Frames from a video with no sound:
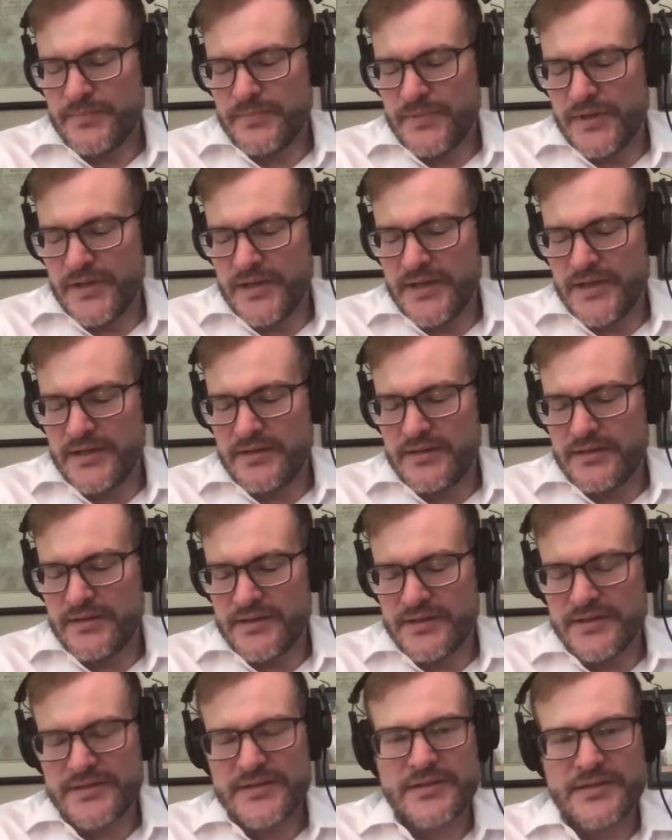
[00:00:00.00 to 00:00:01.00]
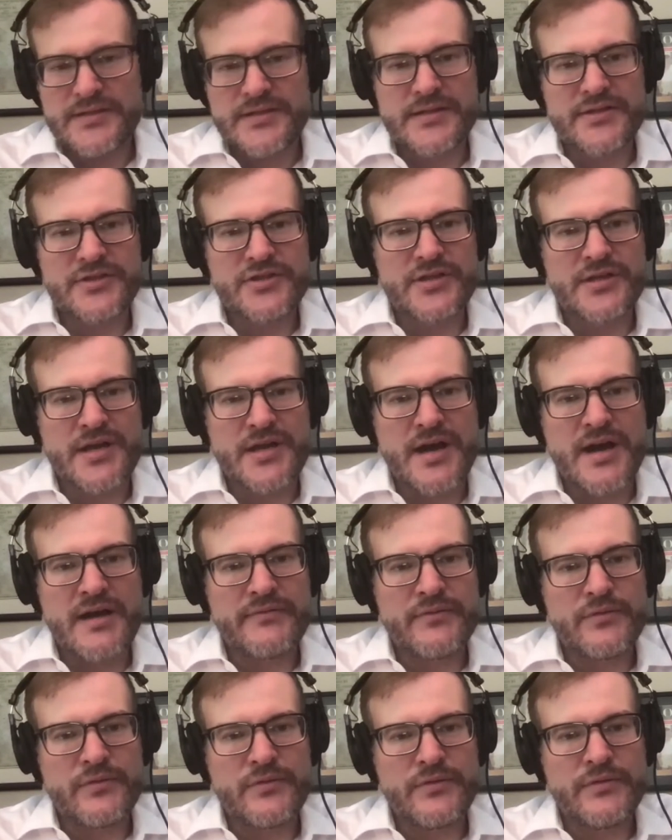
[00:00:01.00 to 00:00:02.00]
But this is such a
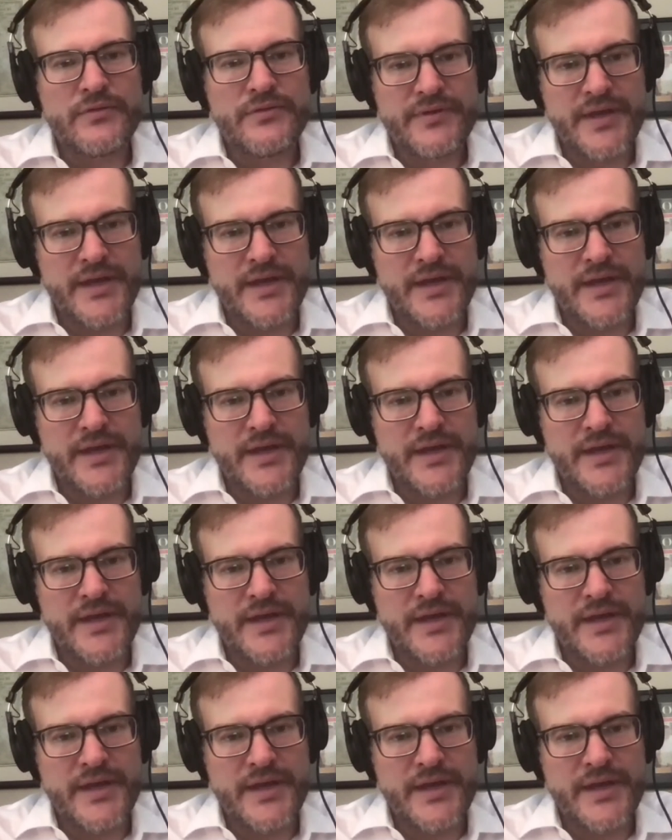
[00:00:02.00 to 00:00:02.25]
novel